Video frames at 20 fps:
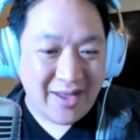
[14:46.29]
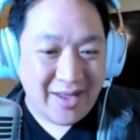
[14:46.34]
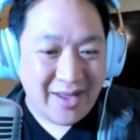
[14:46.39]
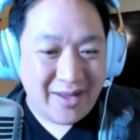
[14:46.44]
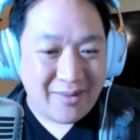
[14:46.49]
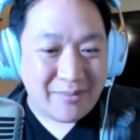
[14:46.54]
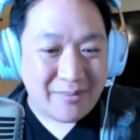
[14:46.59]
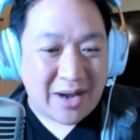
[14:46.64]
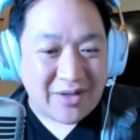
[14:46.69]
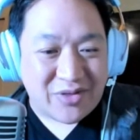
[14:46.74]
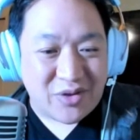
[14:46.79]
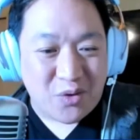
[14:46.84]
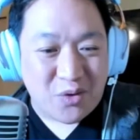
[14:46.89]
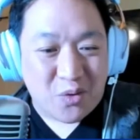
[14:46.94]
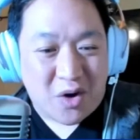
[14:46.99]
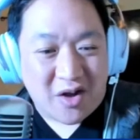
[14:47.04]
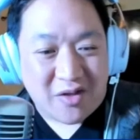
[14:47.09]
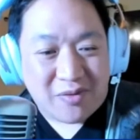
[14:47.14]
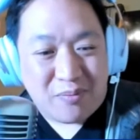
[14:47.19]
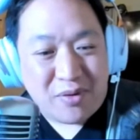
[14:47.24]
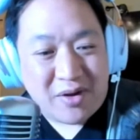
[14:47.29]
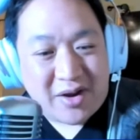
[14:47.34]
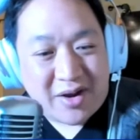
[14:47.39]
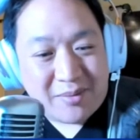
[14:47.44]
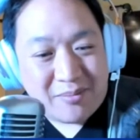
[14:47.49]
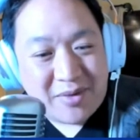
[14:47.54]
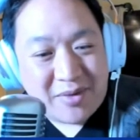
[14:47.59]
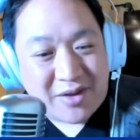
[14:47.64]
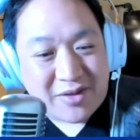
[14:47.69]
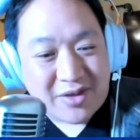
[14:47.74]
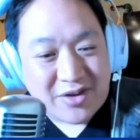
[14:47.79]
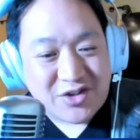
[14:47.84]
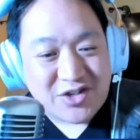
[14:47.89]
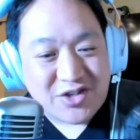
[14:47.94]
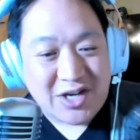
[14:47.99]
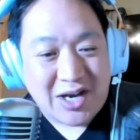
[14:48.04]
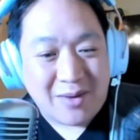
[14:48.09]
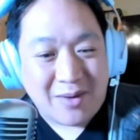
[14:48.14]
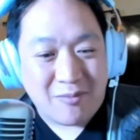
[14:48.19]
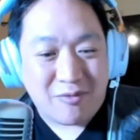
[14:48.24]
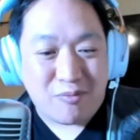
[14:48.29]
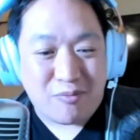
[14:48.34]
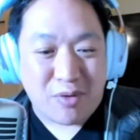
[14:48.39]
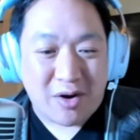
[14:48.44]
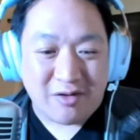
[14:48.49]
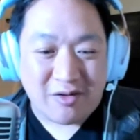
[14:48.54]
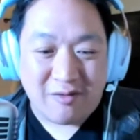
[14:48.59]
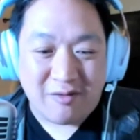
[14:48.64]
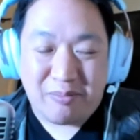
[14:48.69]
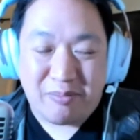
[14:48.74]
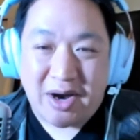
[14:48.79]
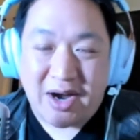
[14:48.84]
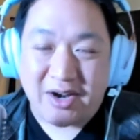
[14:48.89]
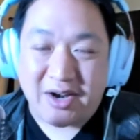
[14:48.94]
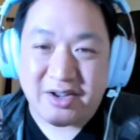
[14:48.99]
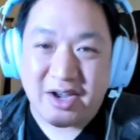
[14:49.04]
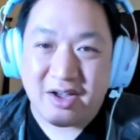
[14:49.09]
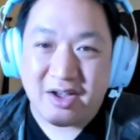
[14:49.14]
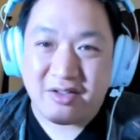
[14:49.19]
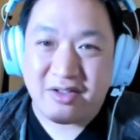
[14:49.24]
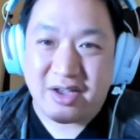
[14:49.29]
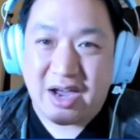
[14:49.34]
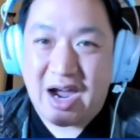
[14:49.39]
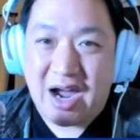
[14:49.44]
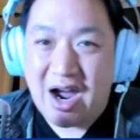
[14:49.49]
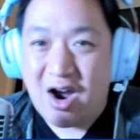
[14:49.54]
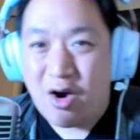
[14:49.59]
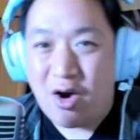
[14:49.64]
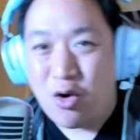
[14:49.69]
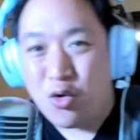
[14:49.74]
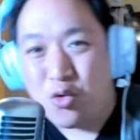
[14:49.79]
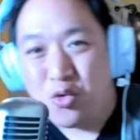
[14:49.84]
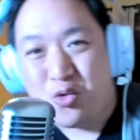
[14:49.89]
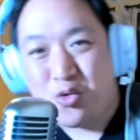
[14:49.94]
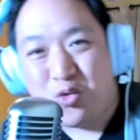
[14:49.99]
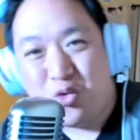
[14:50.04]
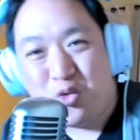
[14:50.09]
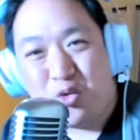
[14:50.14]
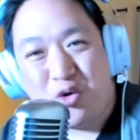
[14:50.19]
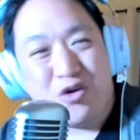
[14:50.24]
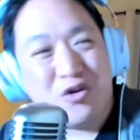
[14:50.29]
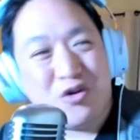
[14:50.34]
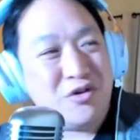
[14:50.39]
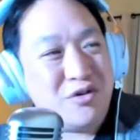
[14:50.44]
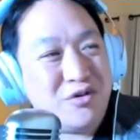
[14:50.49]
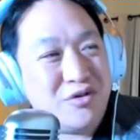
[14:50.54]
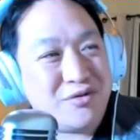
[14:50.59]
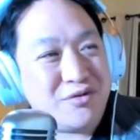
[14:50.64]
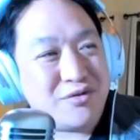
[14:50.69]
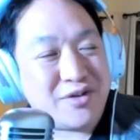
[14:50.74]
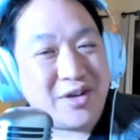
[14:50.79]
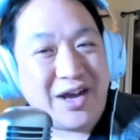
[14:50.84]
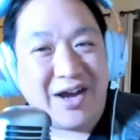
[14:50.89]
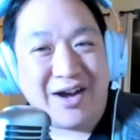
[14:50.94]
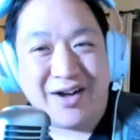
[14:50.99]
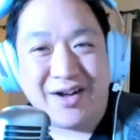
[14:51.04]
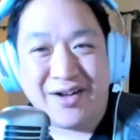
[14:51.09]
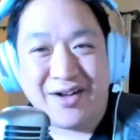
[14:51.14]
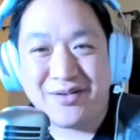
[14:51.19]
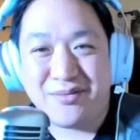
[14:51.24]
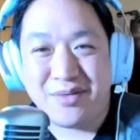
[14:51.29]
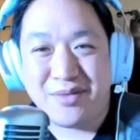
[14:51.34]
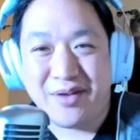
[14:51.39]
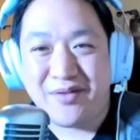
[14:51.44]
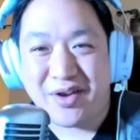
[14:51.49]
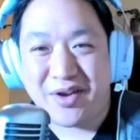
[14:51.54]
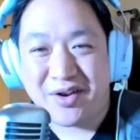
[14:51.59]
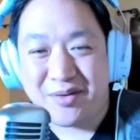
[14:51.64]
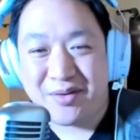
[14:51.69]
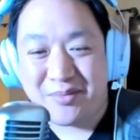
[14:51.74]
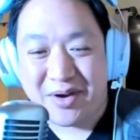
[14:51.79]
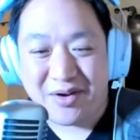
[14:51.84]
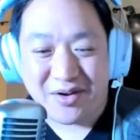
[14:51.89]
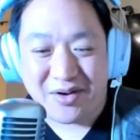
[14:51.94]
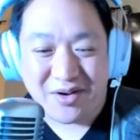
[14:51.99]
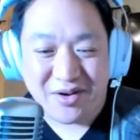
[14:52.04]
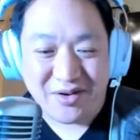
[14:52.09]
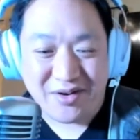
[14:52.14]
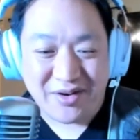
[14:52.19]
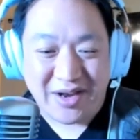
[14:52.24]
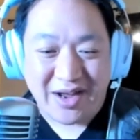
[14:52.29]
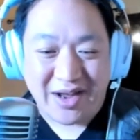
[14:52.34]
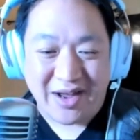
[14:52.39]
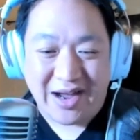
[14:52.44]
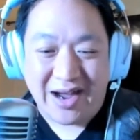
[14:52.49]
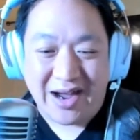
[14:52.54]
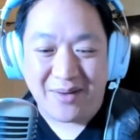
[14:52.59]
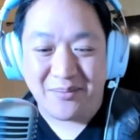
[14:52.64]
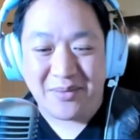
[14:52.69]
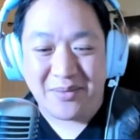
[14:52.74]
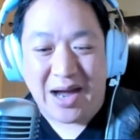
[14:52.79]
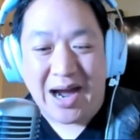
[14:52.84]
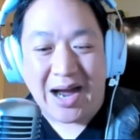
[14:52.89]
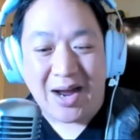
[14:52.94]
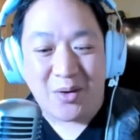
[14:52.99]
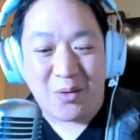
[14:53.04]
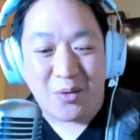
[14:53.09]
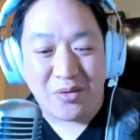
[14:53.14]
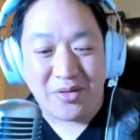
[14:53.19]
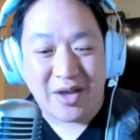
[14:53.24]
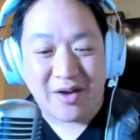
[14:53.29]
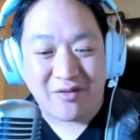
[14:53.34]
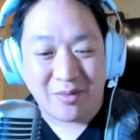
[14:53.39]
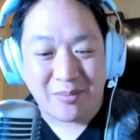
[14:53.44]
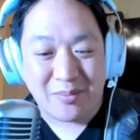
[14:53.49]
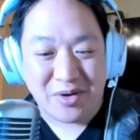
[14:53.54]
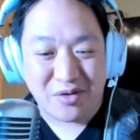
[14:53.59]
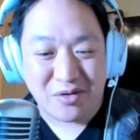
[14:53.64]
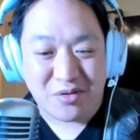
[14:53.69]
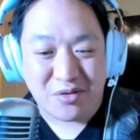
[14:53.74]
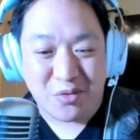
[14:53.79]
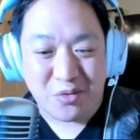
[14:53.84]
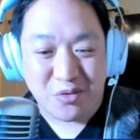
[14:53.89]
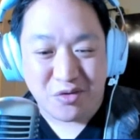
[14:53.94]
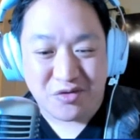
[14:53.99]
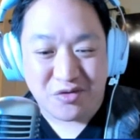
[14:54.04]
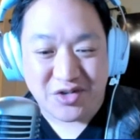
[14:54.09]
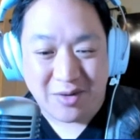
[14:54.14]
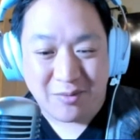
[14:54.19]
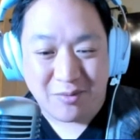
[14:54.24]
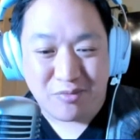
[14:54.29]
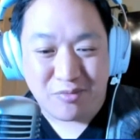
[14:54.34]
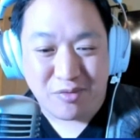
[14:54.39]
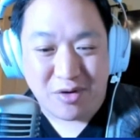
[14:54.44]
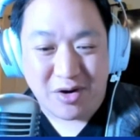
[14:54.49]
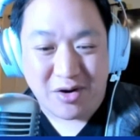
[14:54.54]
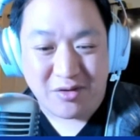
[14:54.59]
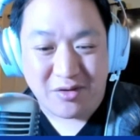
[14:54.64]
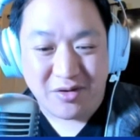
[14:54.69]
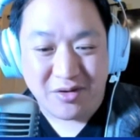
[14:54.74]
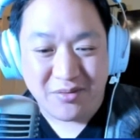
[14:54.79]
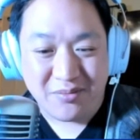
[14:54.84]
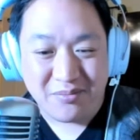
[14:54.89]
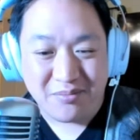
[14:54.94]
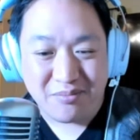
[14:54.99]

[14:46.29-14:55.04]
Matthew Rothblatt, Ming, the James Brown of podcasting. Ow, yeah, living in America. I will never be as cool as James Brown.